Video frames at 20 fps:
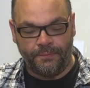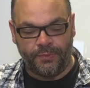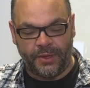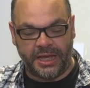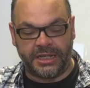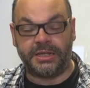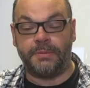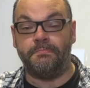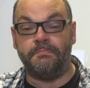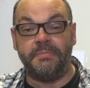
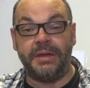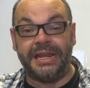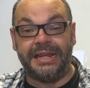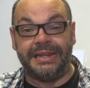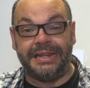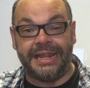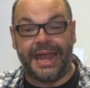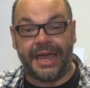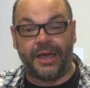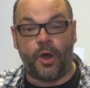it's a mini
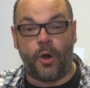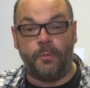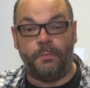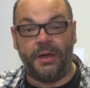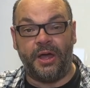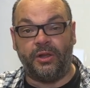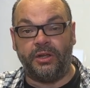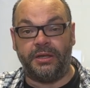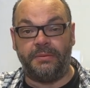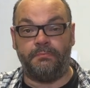Lego
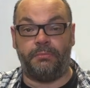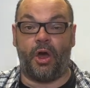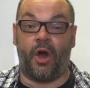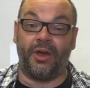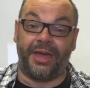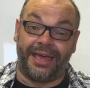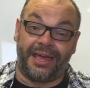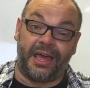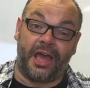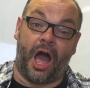building
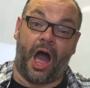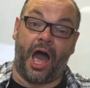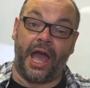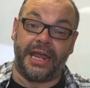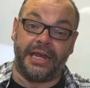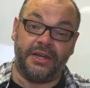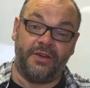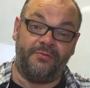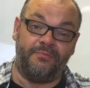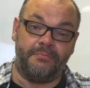block, it
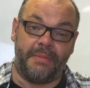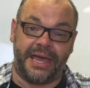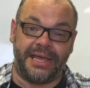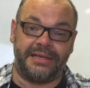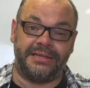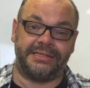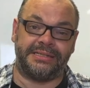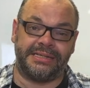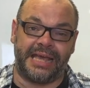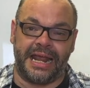kind of
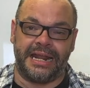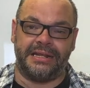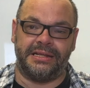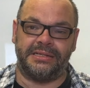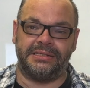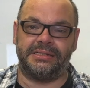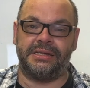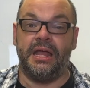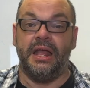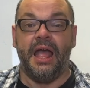makes
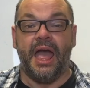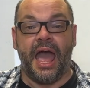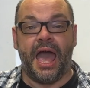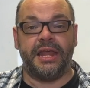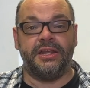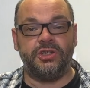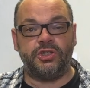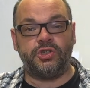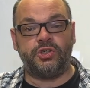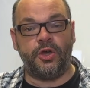sense.
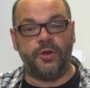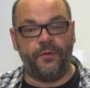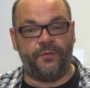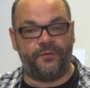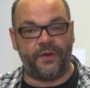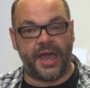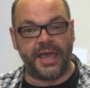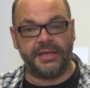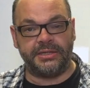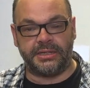And there's two
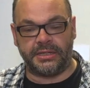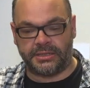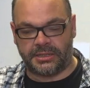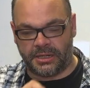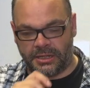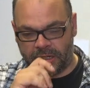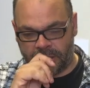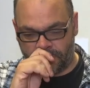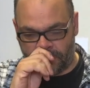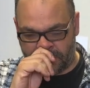phases to
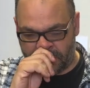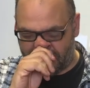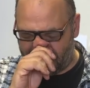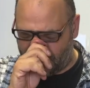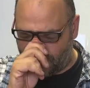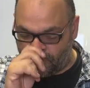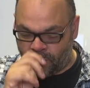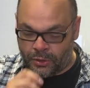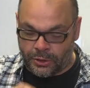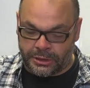this
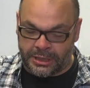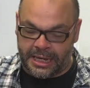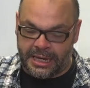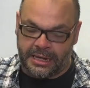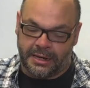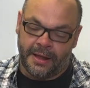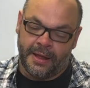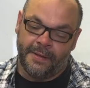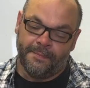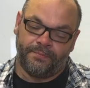particular
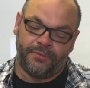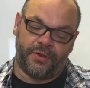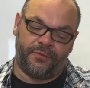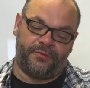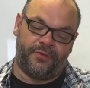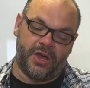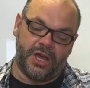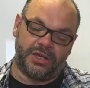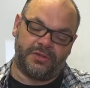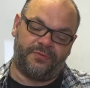routine. The
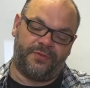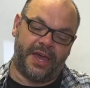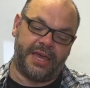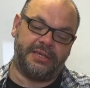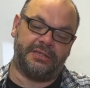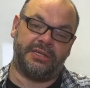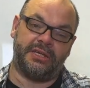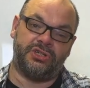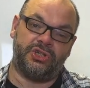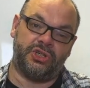first
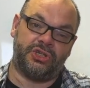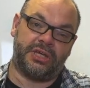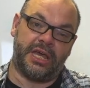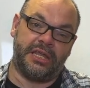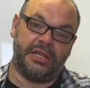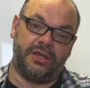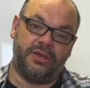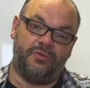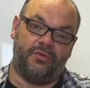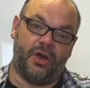phase is you say
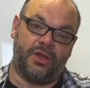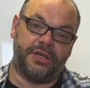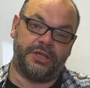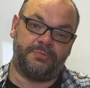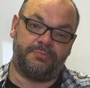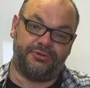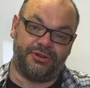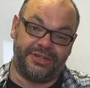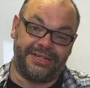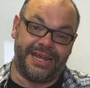that you've got this
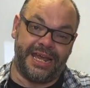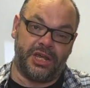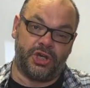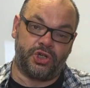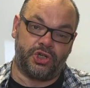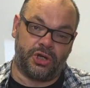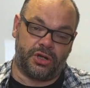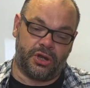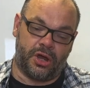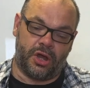
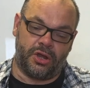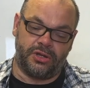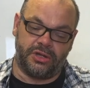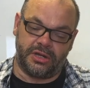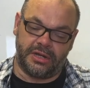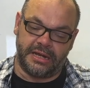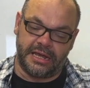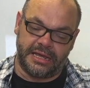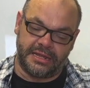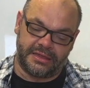prediction
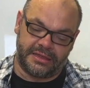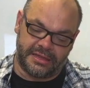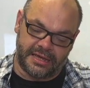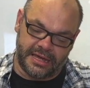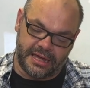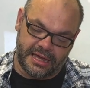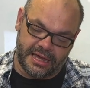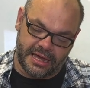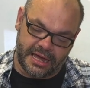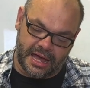underneath
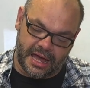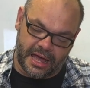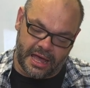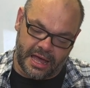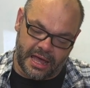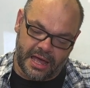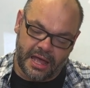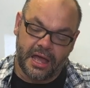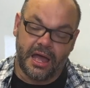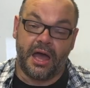the
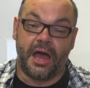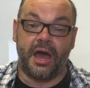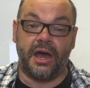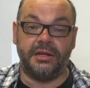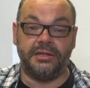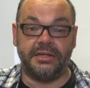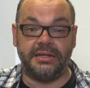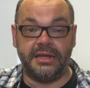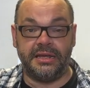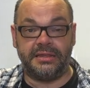uh,
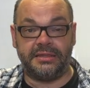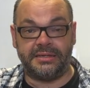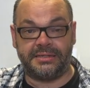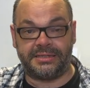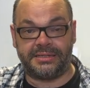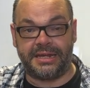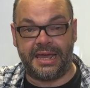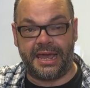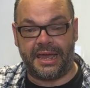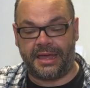underneath the
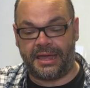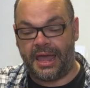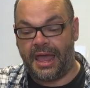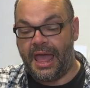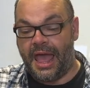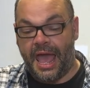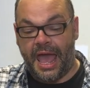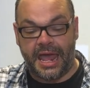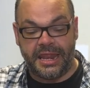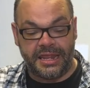stick,
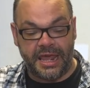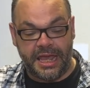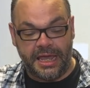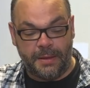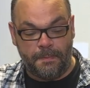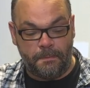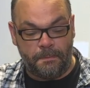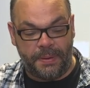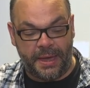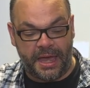and they
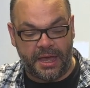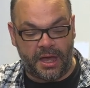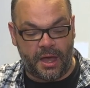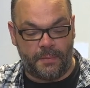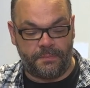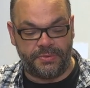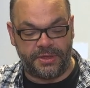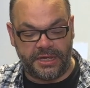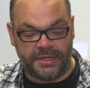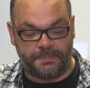can pick
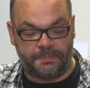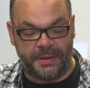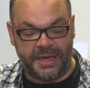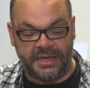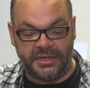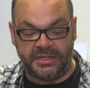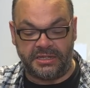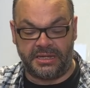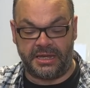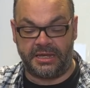up these
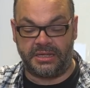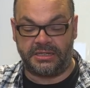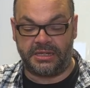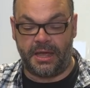pieces